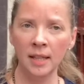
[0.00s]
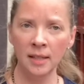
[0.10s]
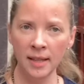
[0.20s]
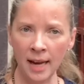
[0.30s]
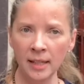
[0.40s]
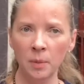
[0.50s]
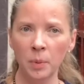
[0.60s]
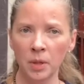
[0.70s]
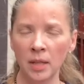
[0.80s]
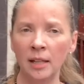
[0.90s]
is
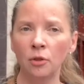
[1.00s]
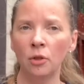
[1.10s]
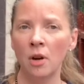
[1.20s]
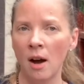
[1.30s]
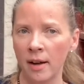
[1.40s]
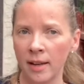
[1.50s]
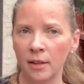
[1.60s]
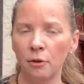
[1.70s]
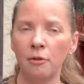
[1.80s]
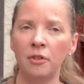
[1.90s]
90% or
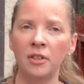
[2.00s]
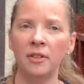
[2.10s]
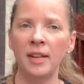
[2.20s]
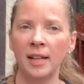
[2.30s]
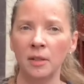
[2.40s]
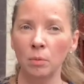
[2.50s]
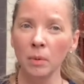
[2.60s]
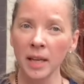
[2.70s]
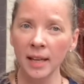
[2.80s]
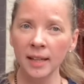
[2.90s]
higher over the next
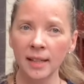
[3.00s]
week,